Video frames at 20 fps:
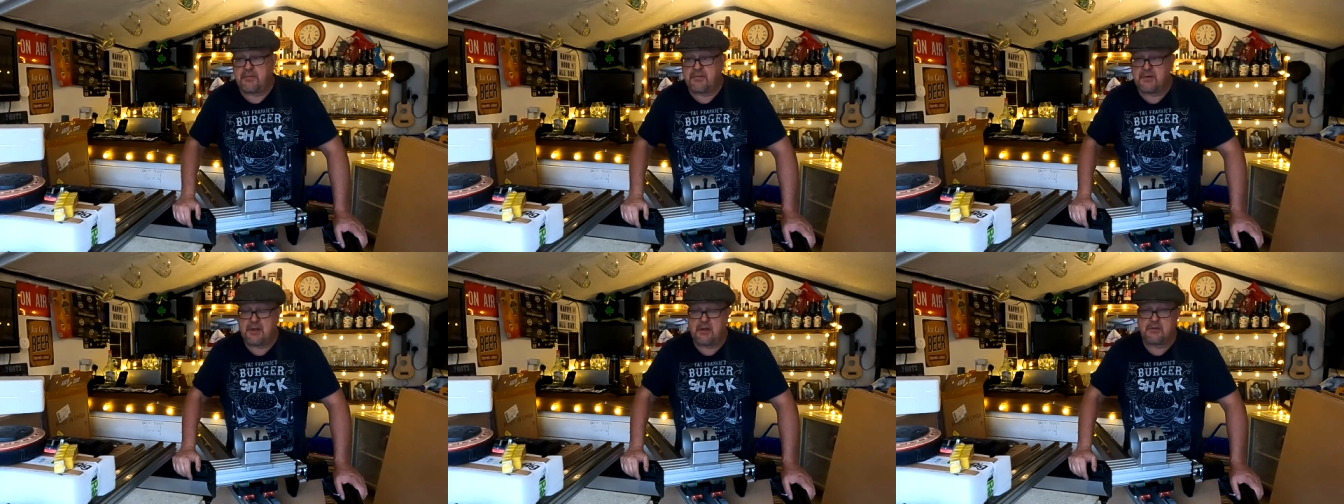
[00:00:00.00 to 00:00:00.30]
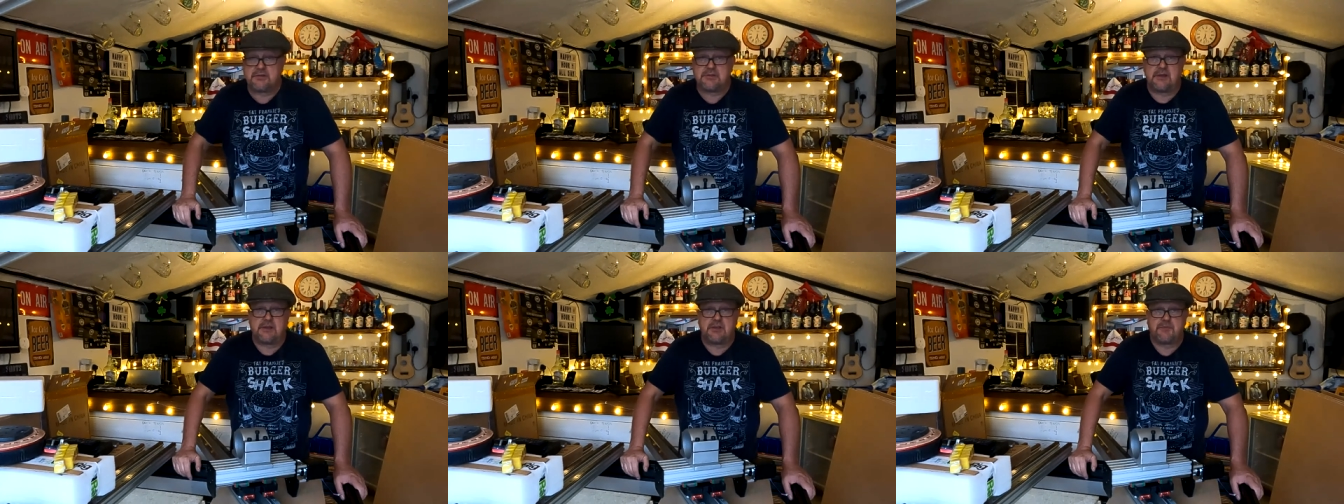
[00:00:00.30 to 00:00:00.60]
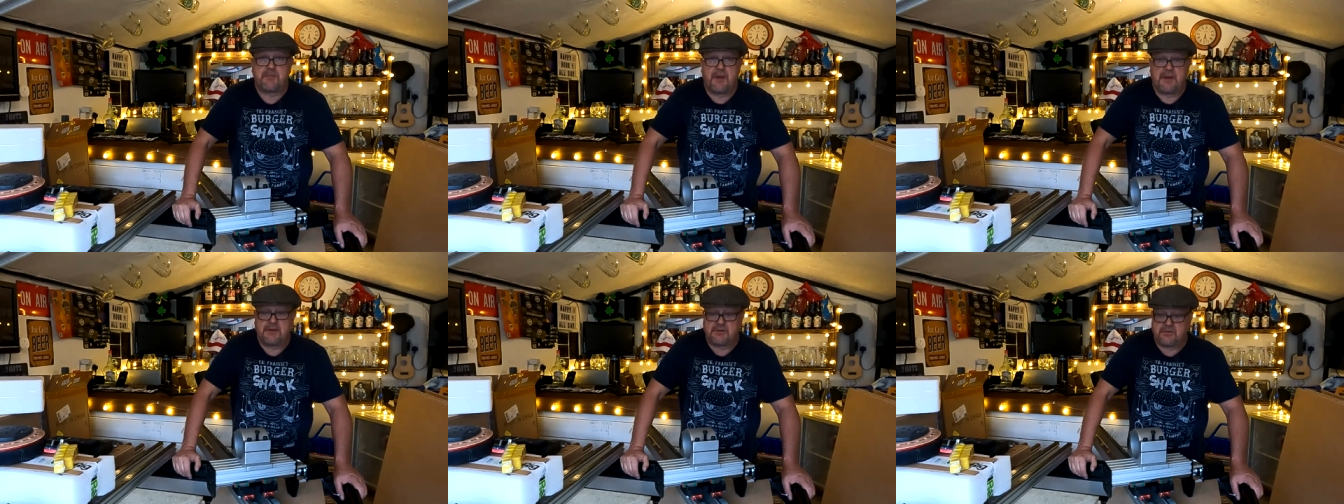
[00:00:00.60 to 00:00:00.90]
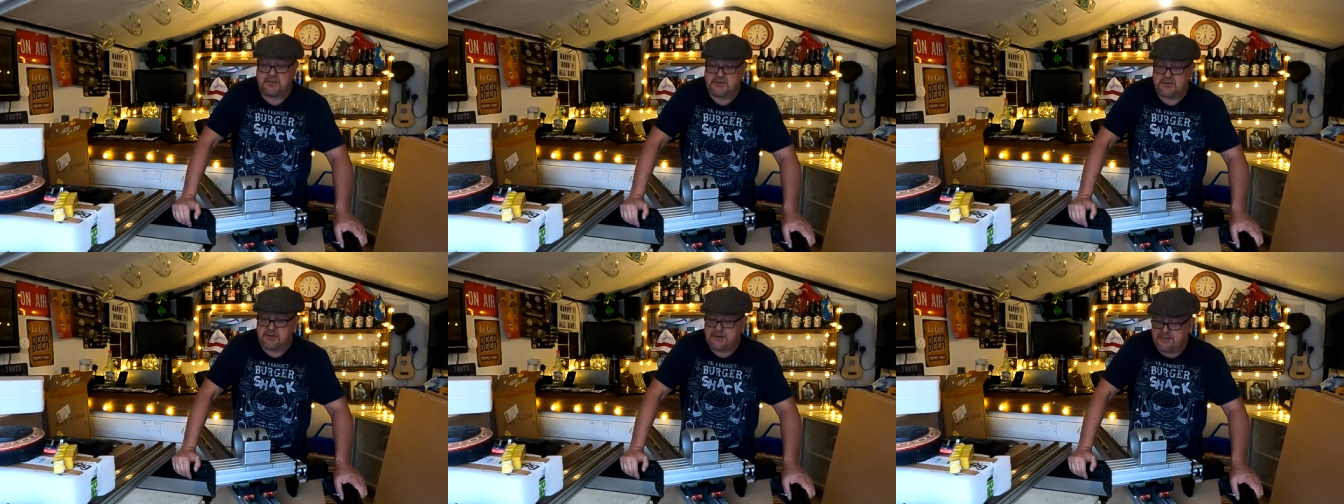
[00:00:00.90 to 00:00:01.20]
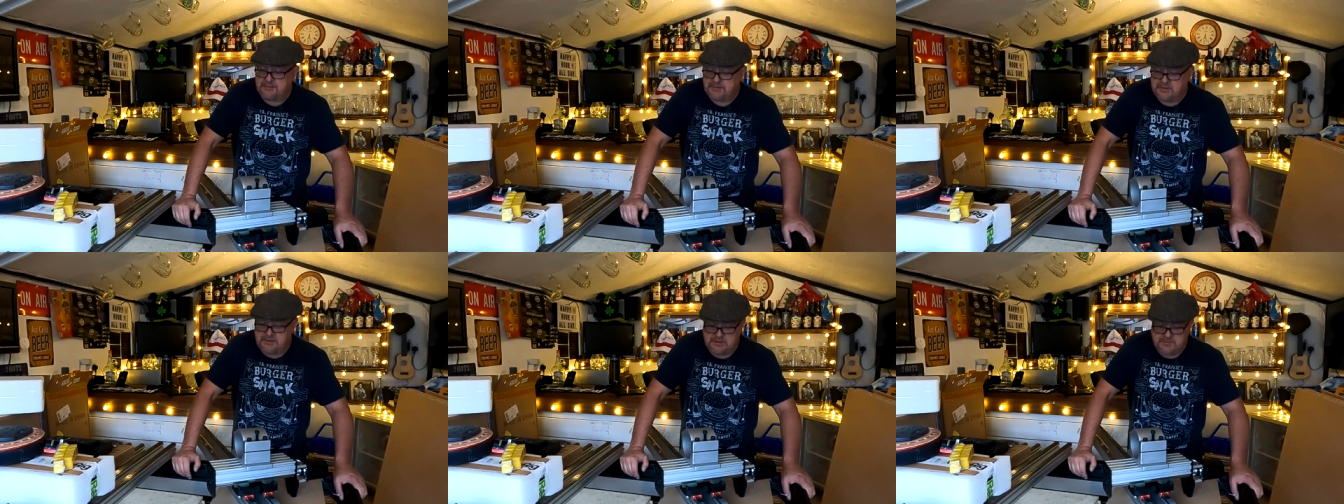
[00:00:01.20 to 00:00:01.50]
I'm going to go to his place or he's going
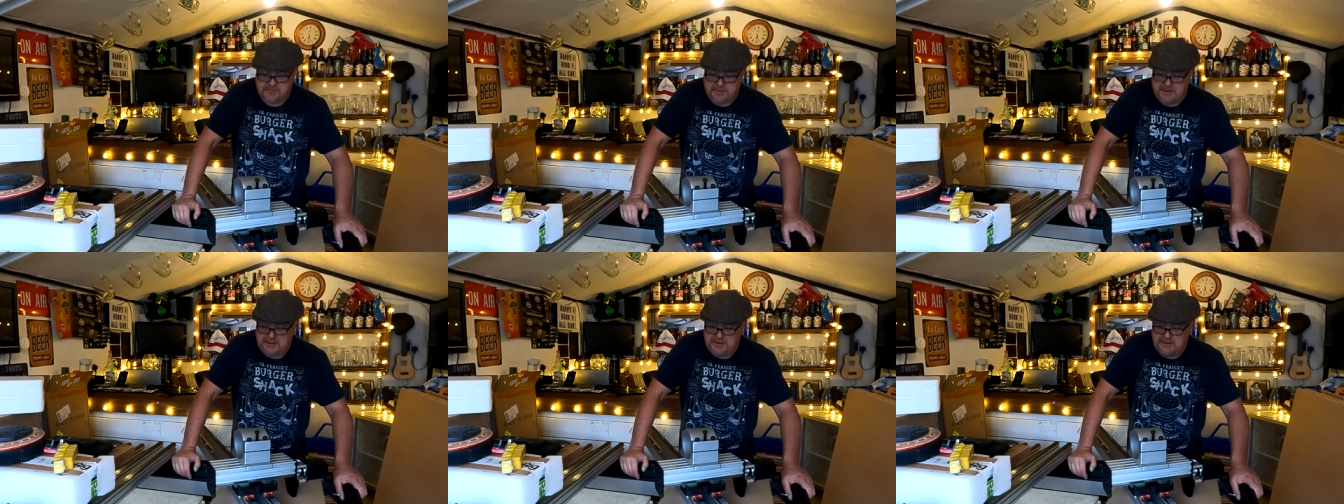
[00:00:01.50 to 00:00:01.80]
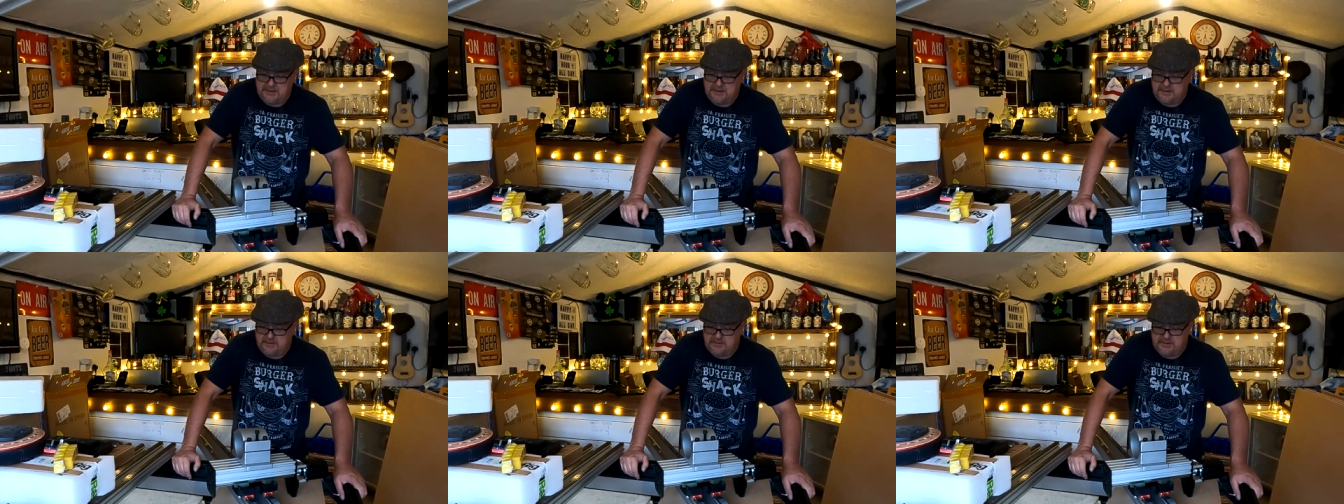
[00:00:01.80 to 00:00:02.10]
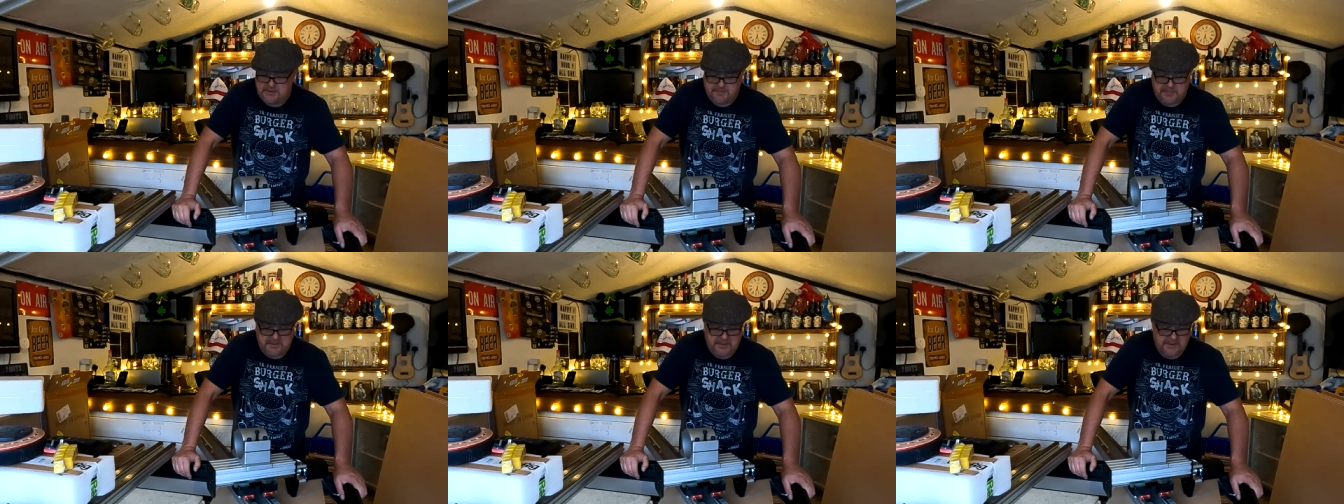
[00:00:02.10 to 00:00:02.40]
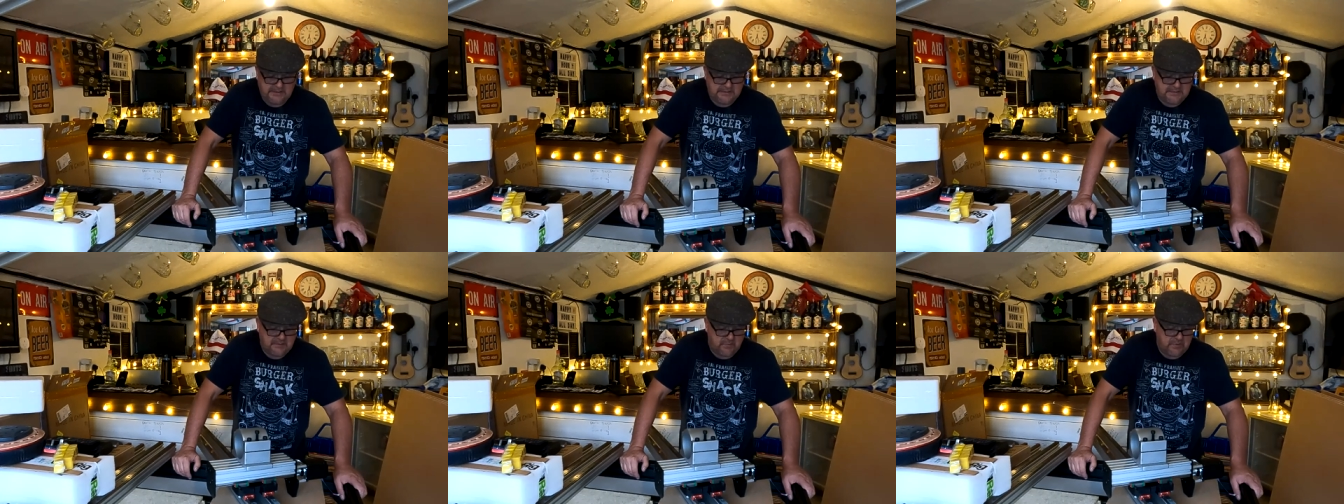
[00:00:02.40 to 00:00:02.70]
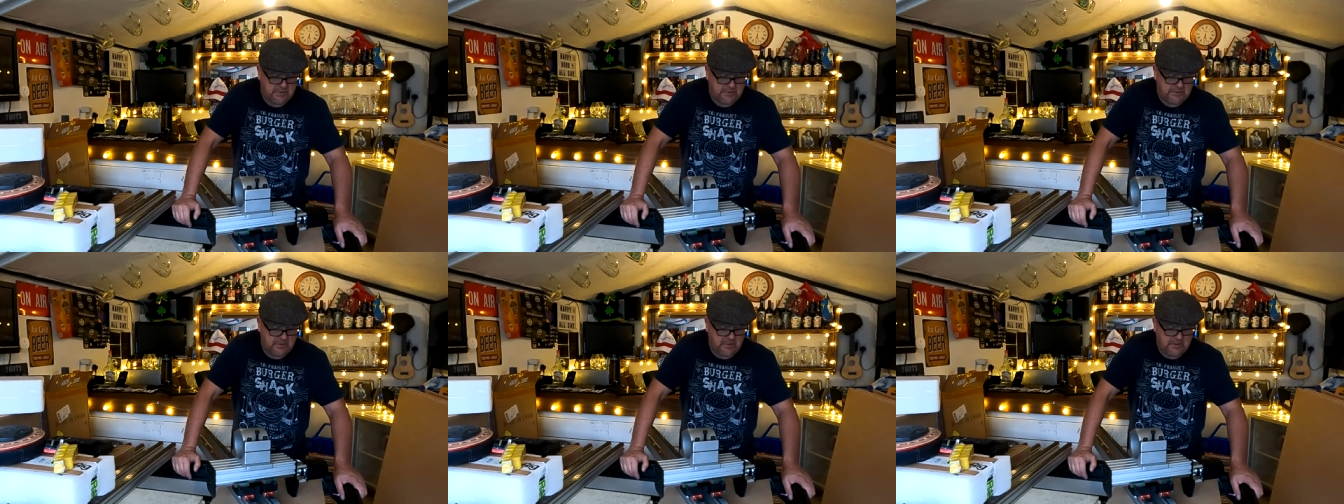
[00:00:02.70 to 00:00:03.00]
to come to this place, hit this place,
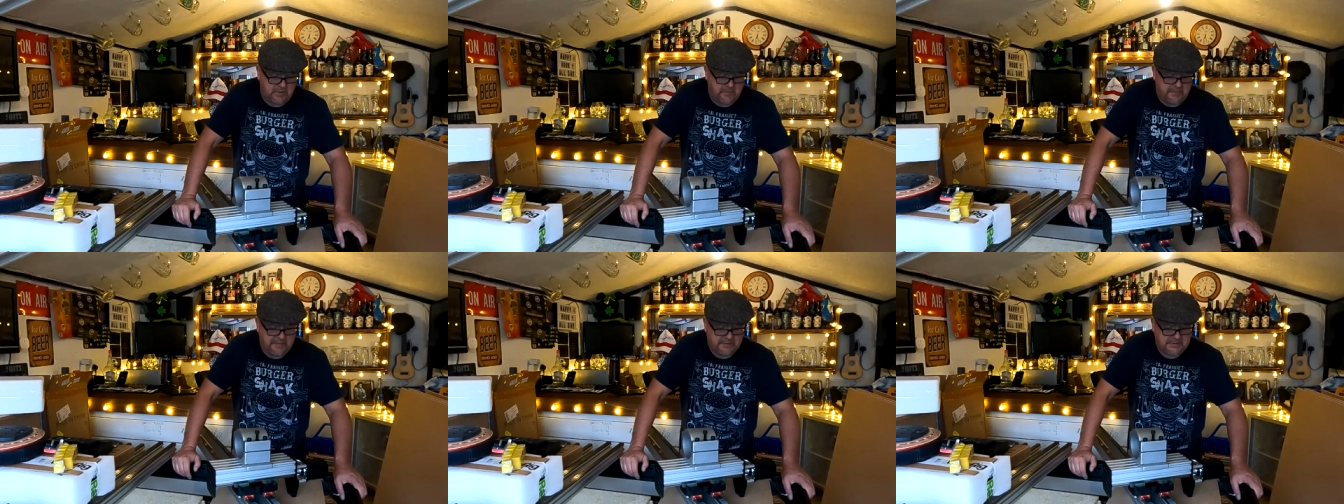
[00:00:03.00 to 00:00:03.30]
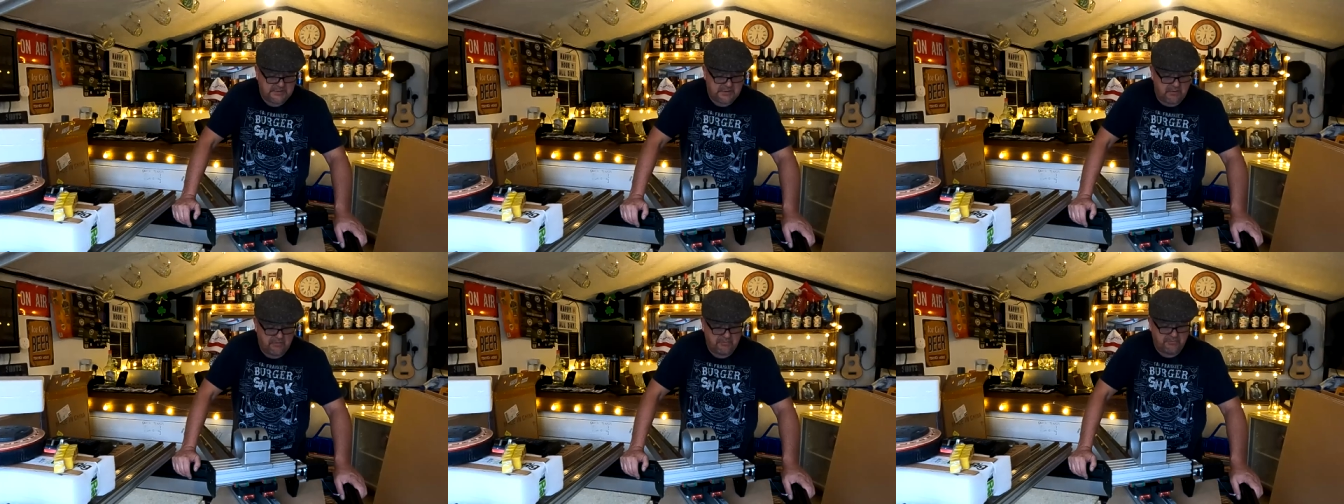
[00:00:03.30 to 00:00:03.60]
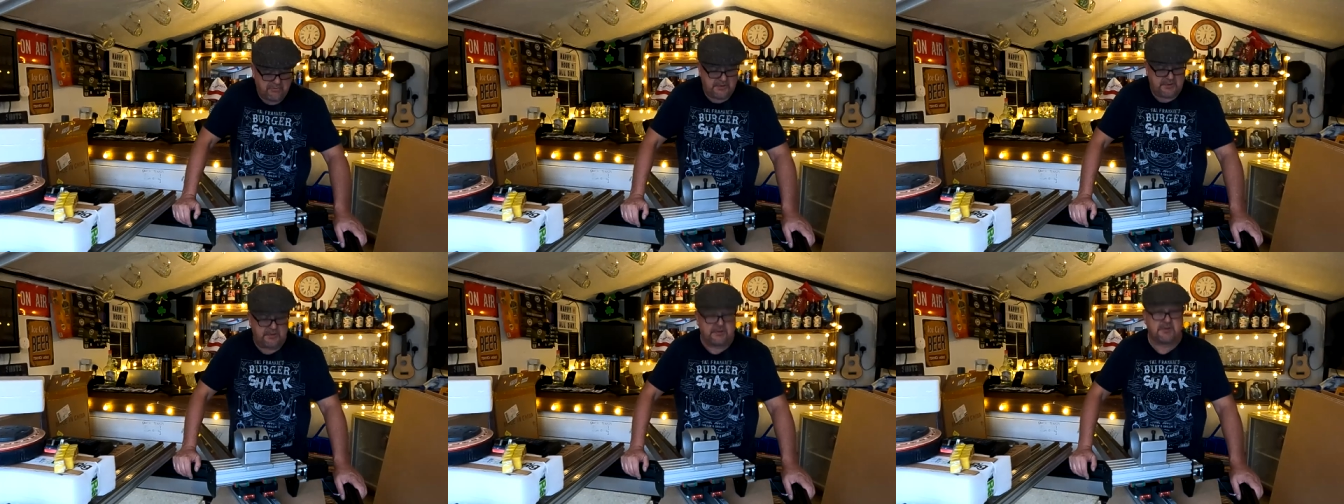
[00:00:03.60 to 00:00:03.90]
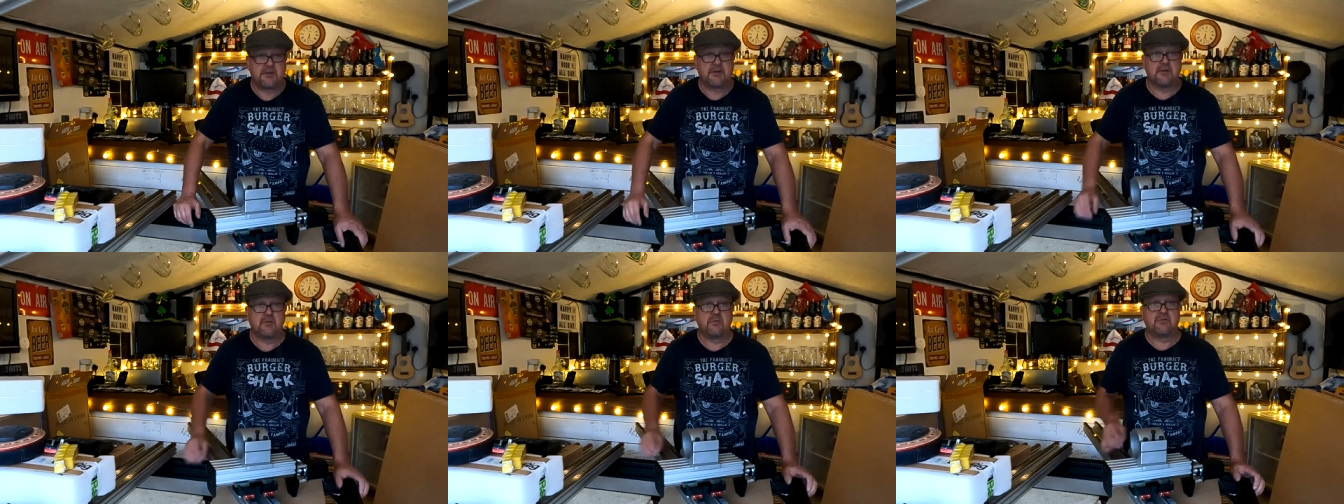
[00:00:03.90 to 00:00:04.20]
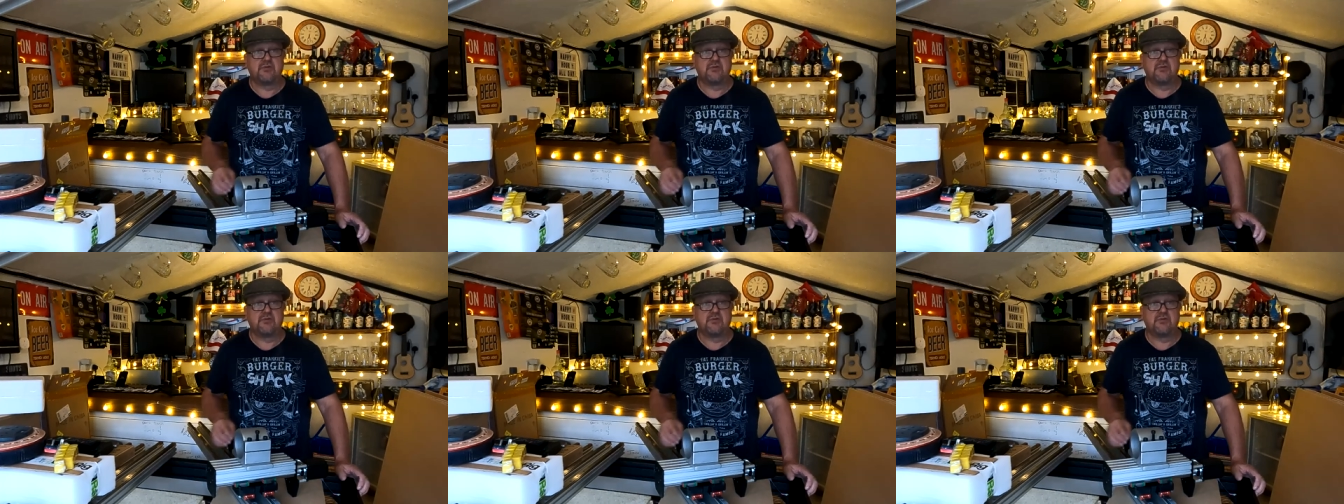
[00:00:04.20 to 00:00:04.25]
and we'll do a little bit of soldering and uh,